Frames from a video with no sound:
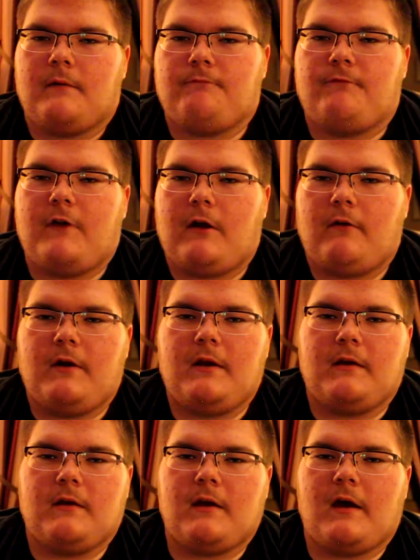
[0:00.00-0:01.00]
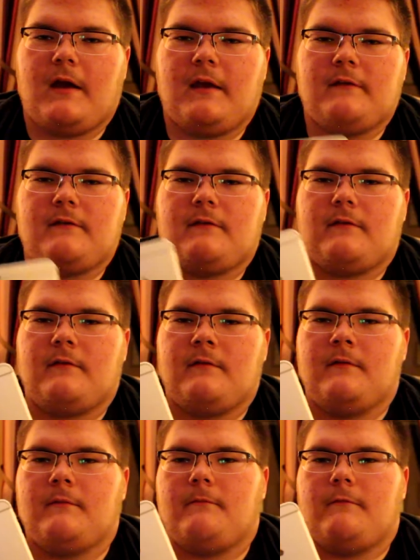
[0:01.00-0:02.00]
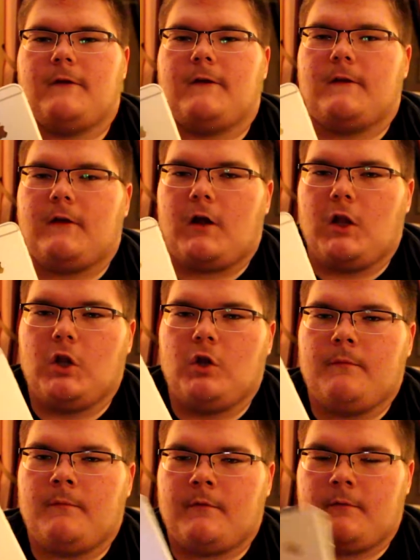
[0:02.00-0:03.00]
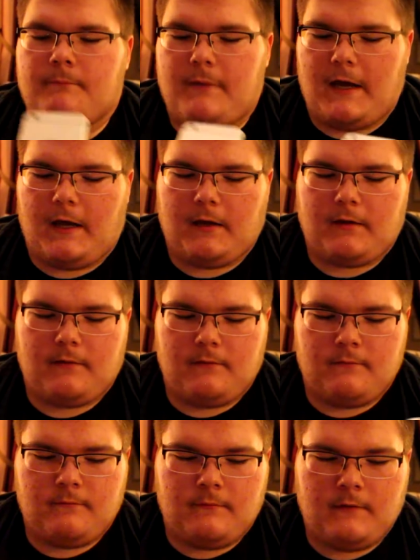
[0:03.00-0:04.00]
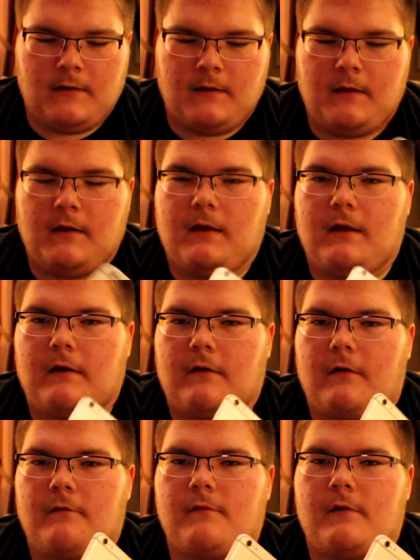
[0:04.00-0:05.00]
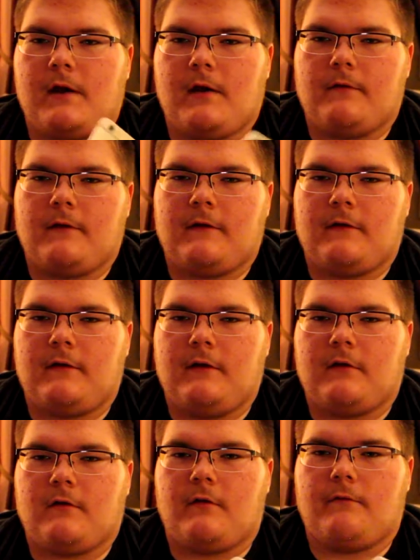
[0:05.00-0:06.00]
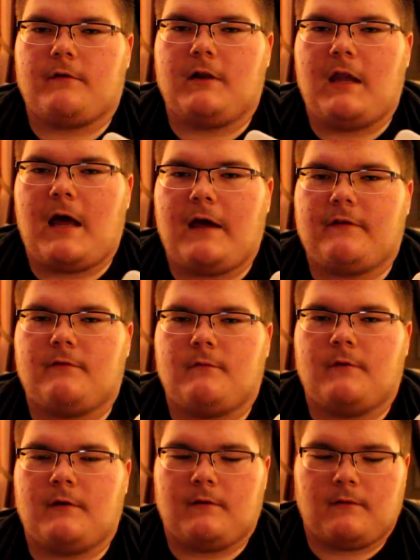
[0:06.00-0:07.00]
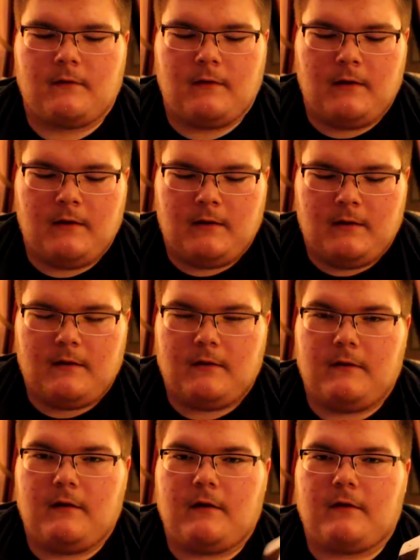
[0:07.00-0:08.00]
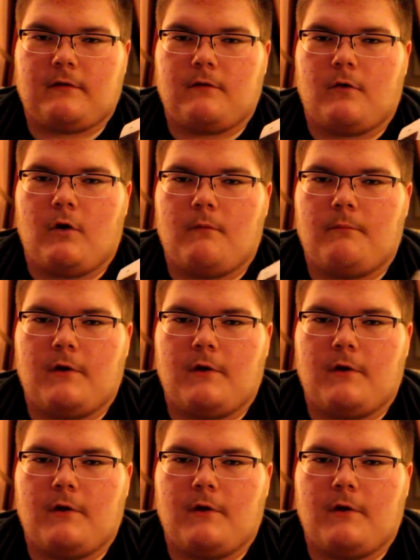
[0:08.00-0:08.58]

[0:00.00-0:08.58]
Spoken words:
very nice aluminum back and curve around, and the curved glass on it, and the nice little home